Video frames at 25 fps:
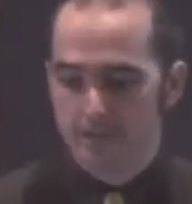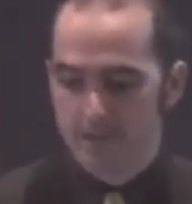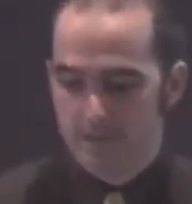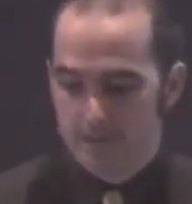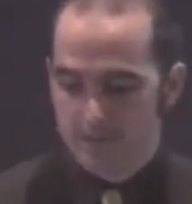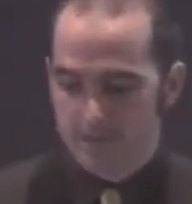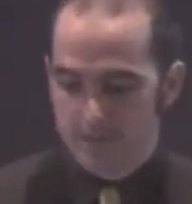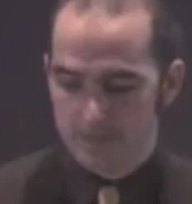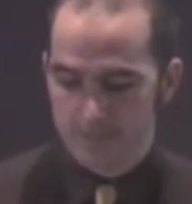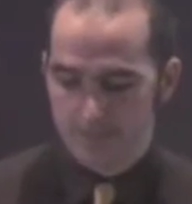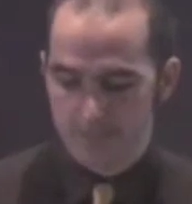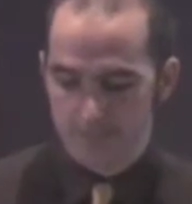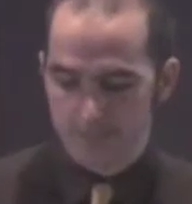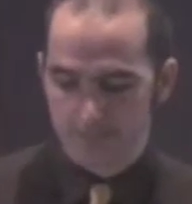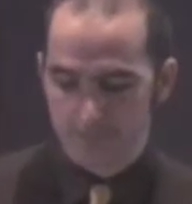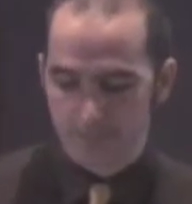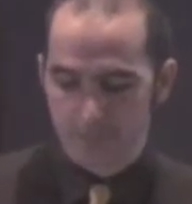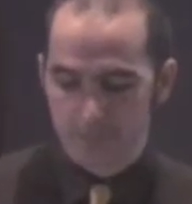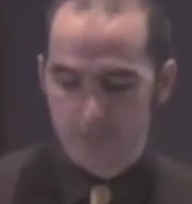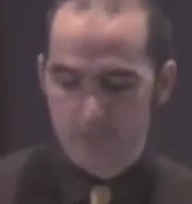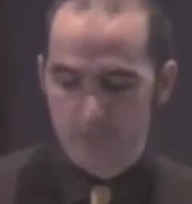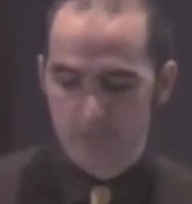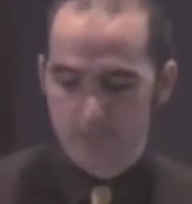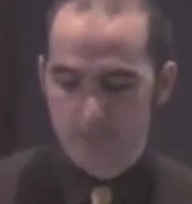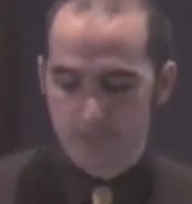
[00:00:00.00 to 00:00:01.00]
Um,
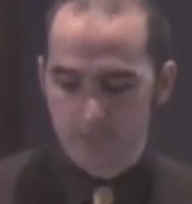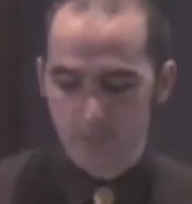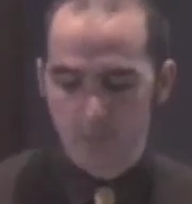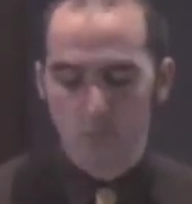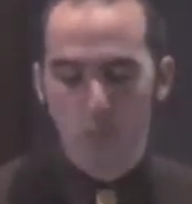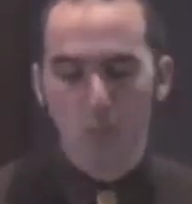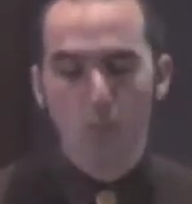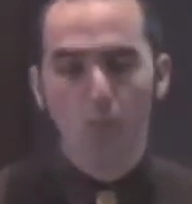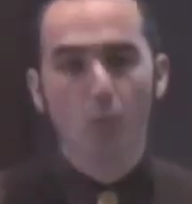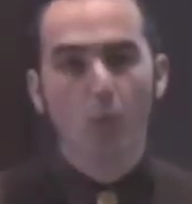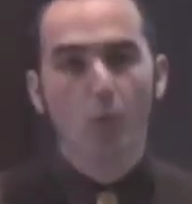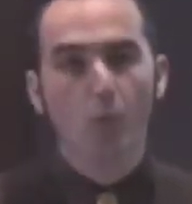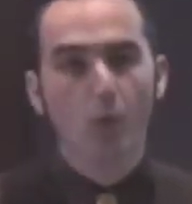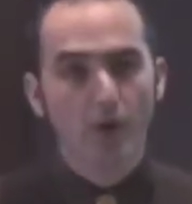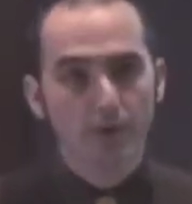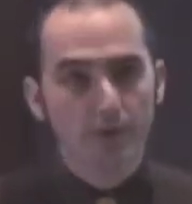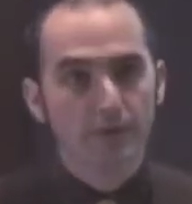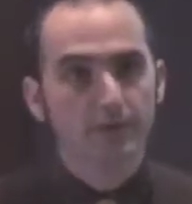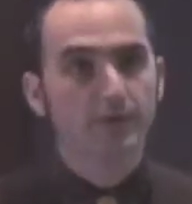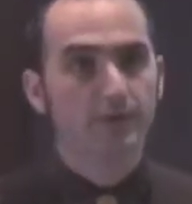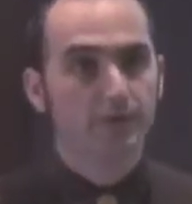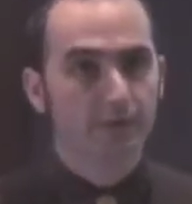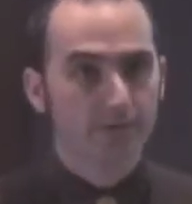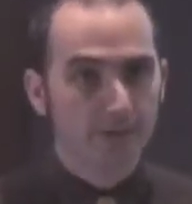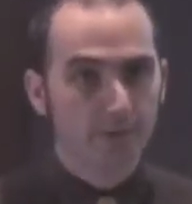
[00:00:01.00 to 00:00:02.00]

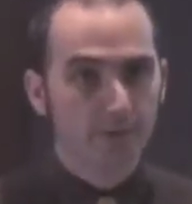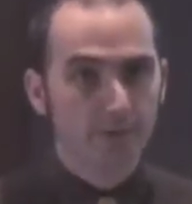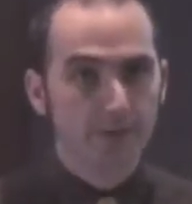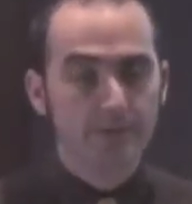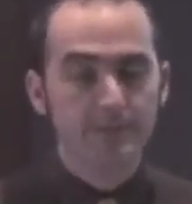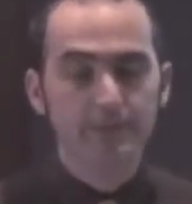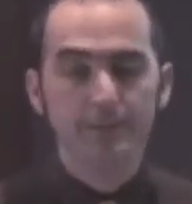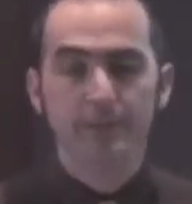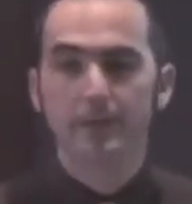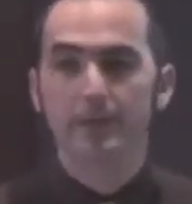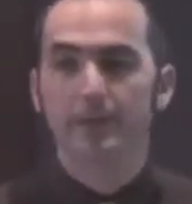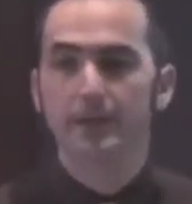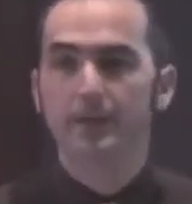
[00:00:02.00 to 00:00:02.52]
one theory,